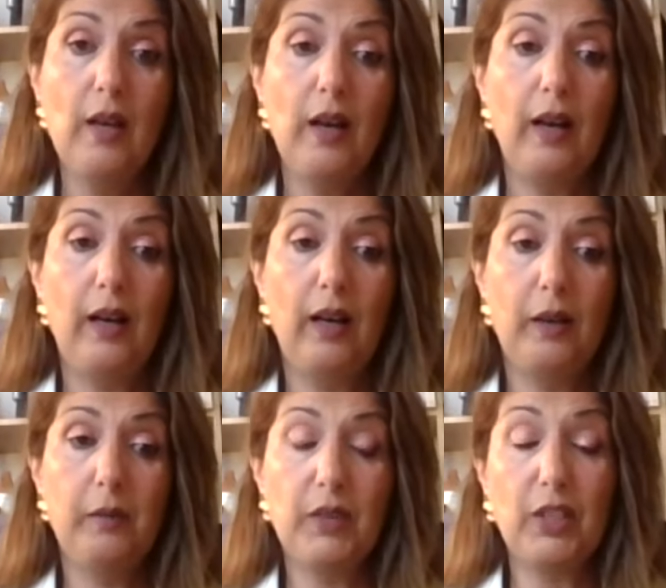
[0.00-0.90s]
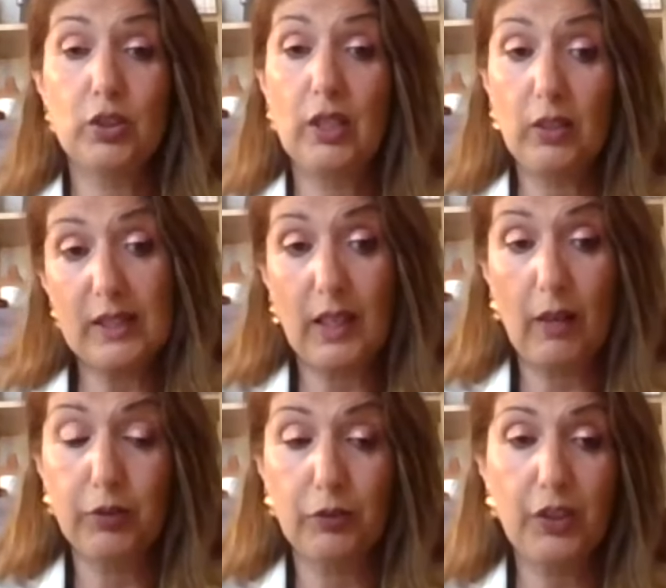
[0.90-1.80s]
It doesn't
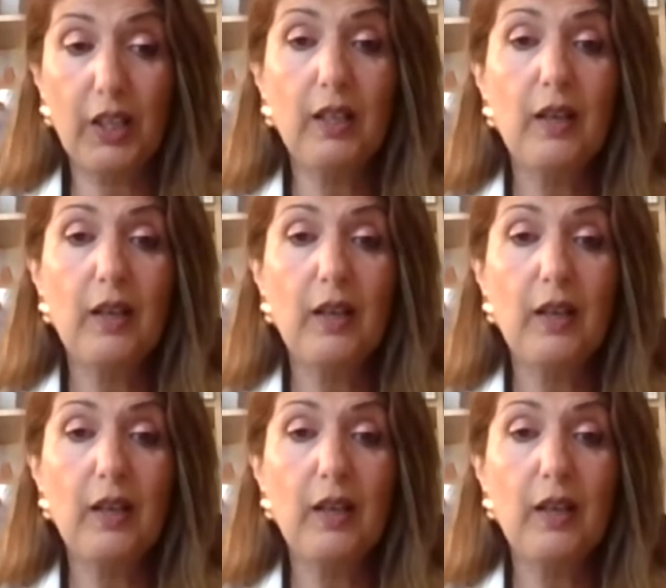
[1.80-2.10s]
come for free.